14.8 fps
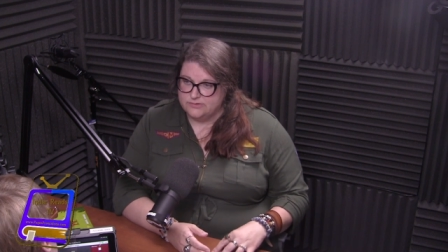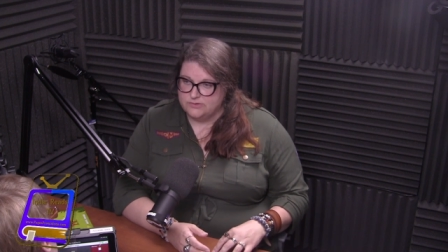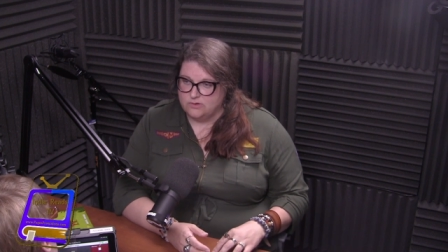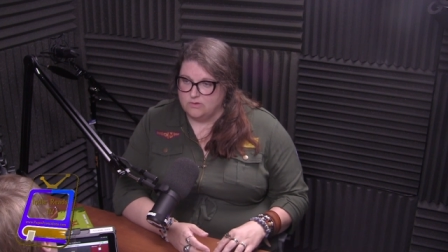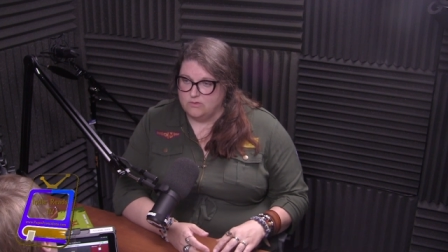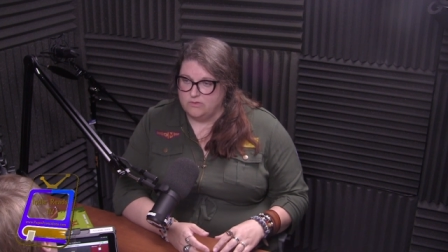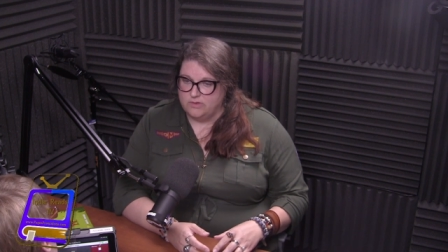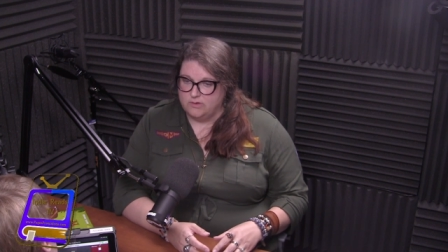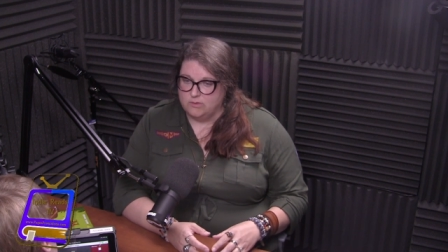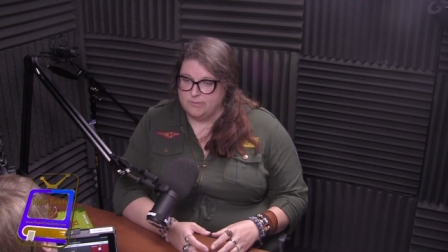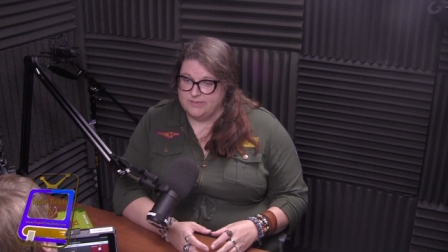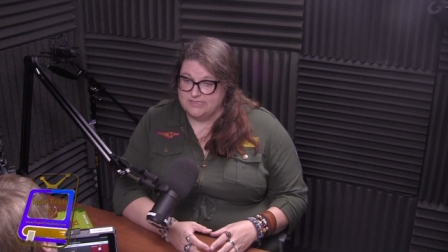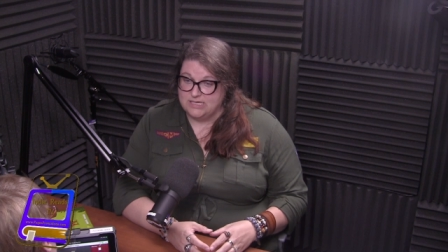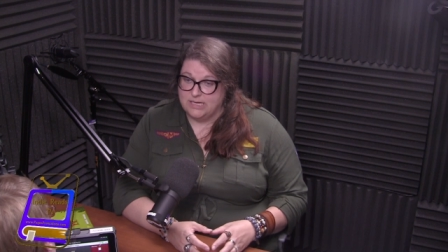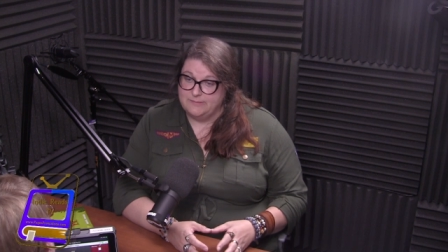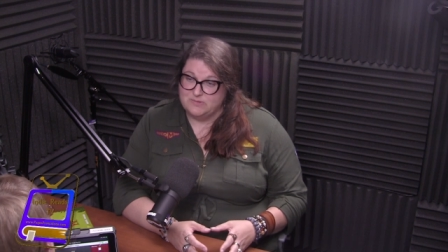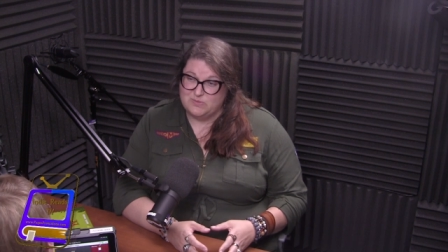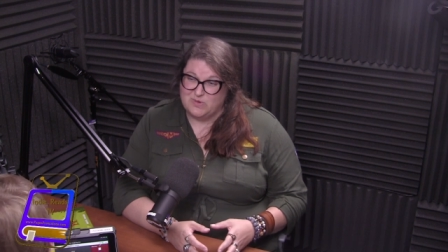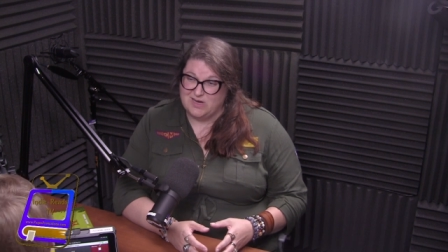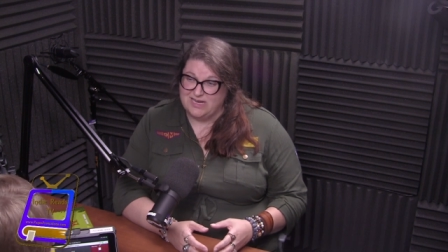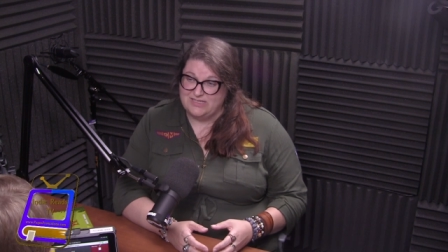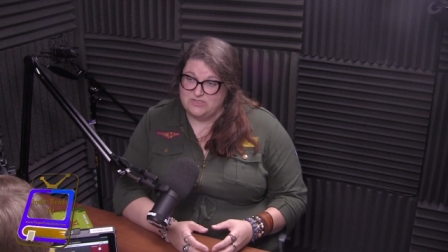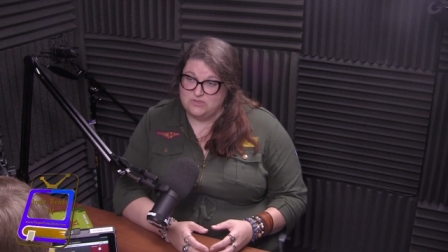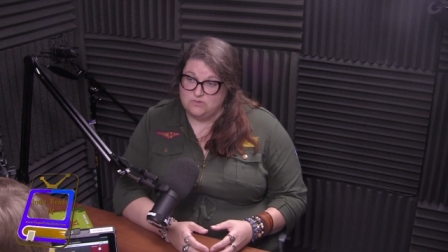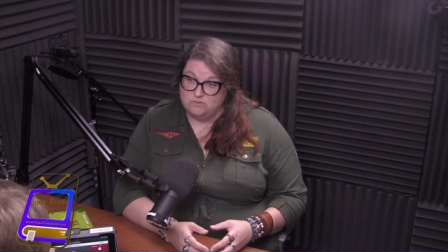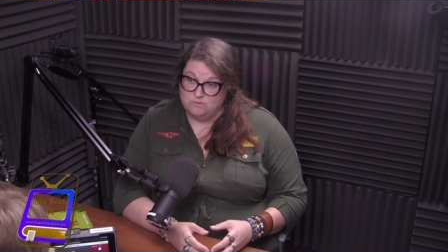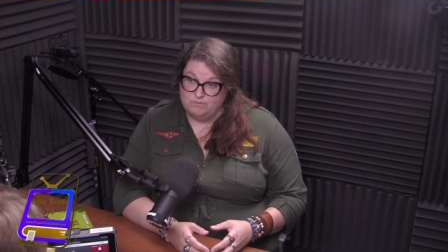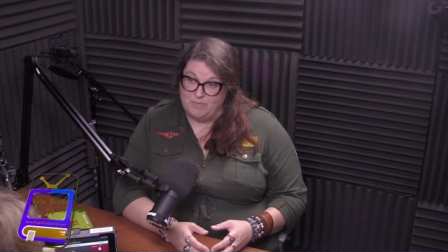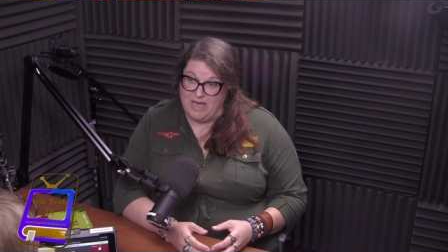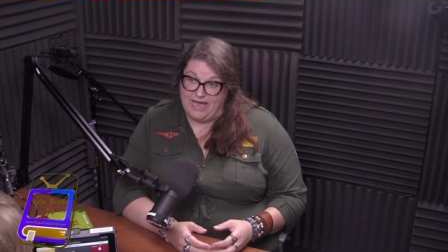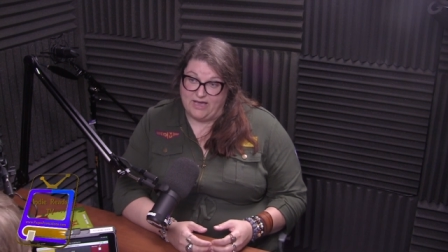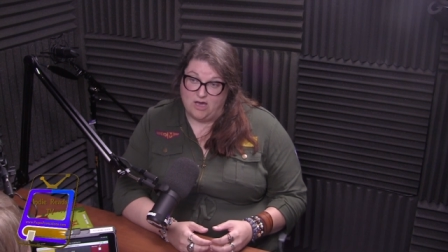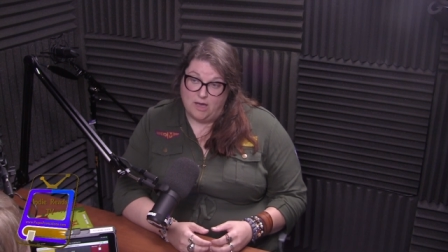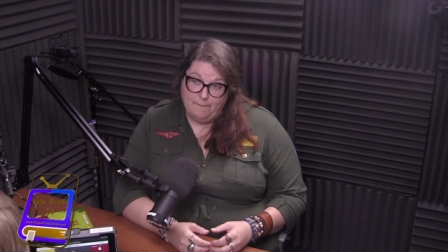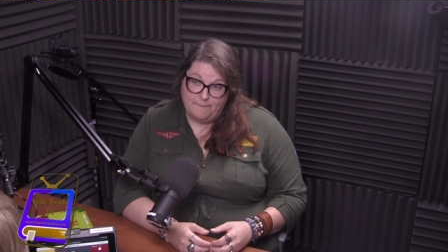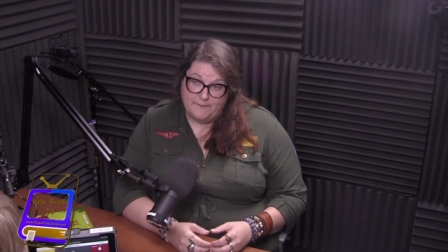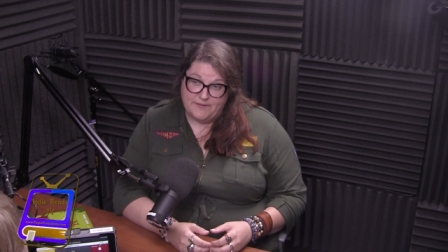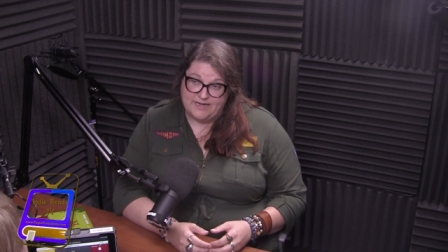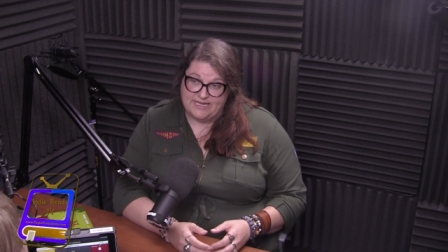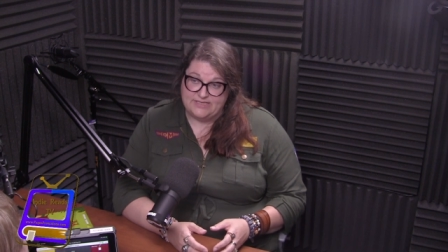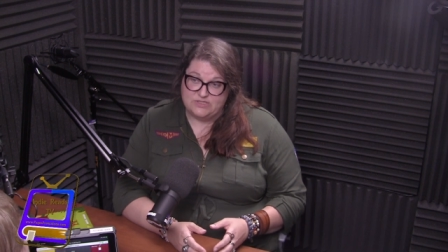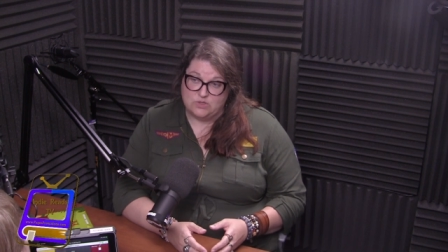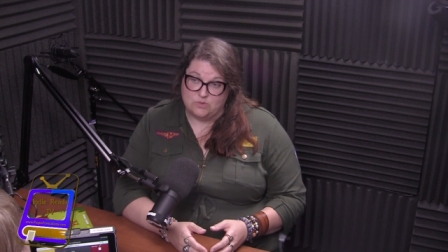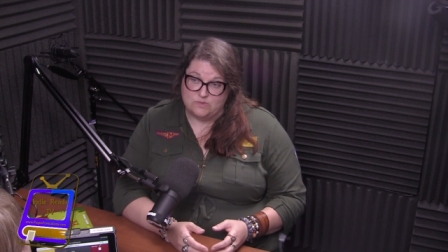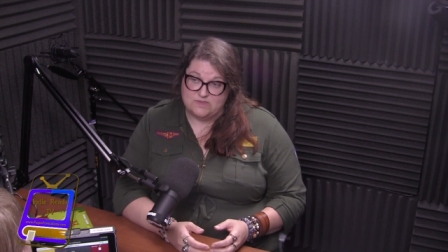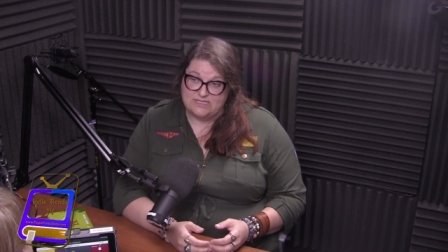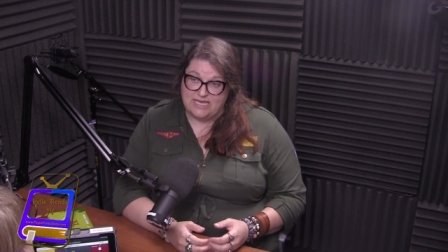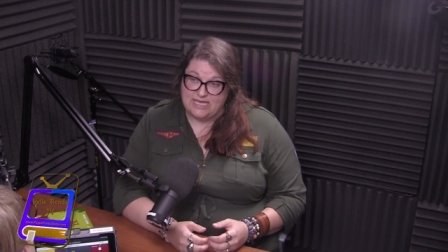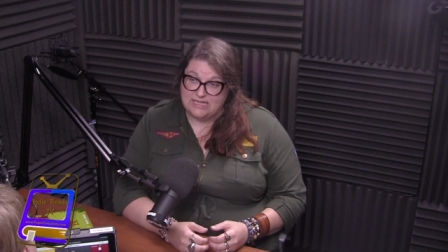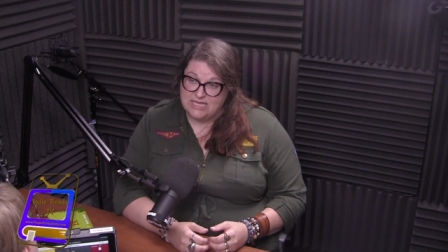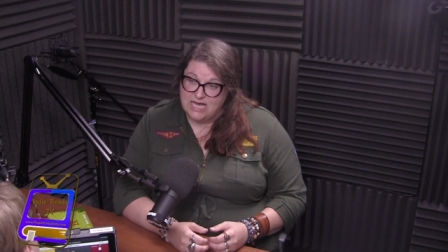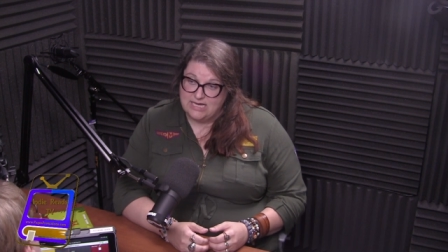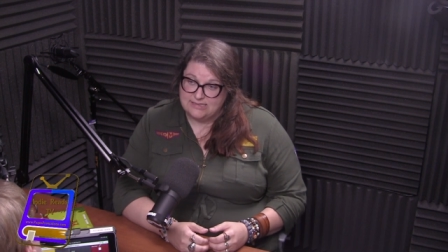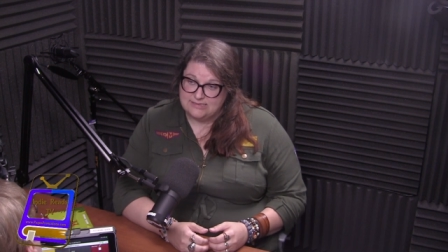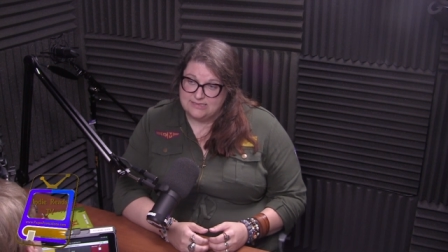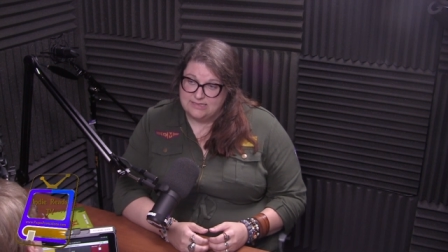So there will be times where I back up and I don't say a lot